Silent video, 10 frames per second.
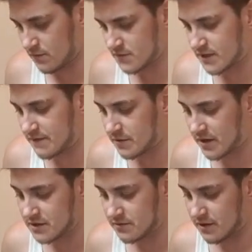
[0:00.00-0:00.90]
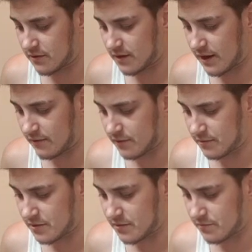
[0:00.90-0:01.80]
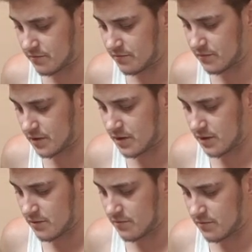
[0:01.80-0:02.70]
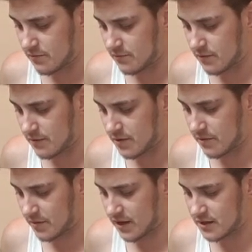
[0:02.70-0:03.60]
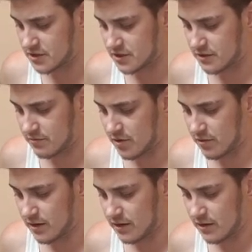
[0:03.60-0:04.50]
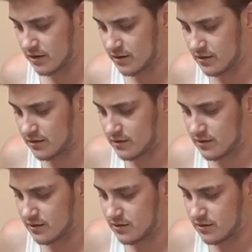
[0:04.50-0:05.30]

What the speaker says: safety pins without having them rubbing up against you or poking you. And